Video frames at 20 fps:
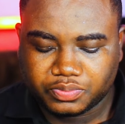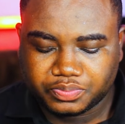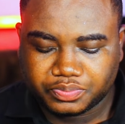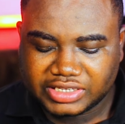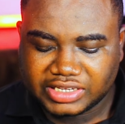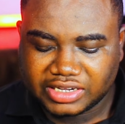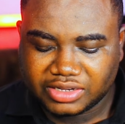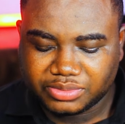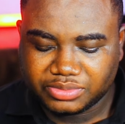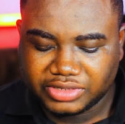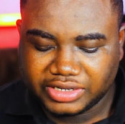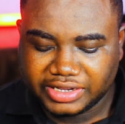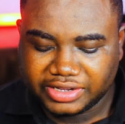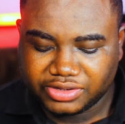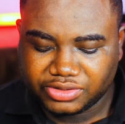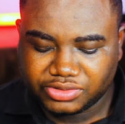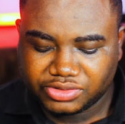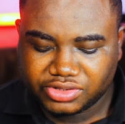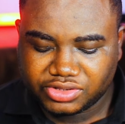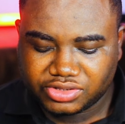
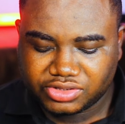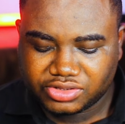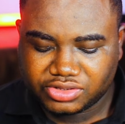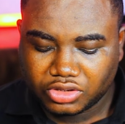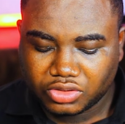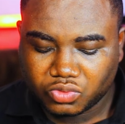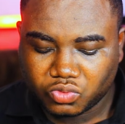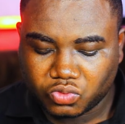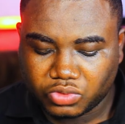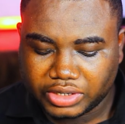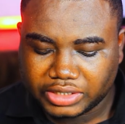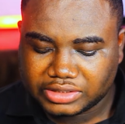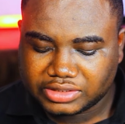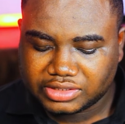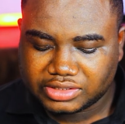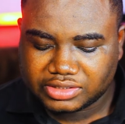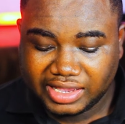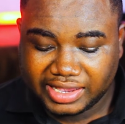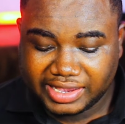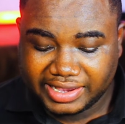thumbnails
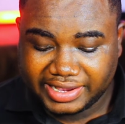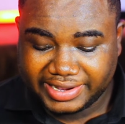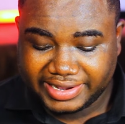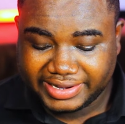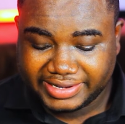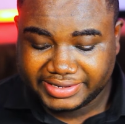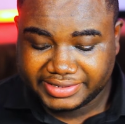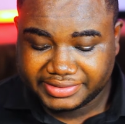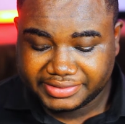with AI.